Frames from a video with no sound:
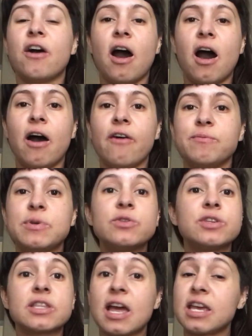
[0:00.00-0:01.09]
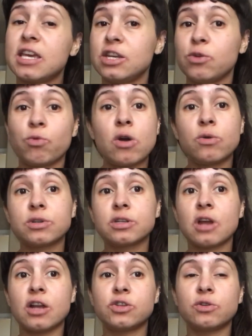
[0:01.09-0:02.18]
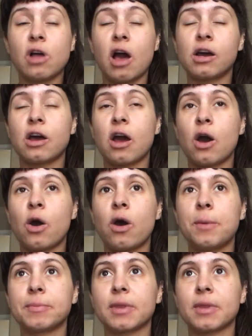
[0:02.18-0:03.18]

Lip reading: of music that he wrote not too long ago.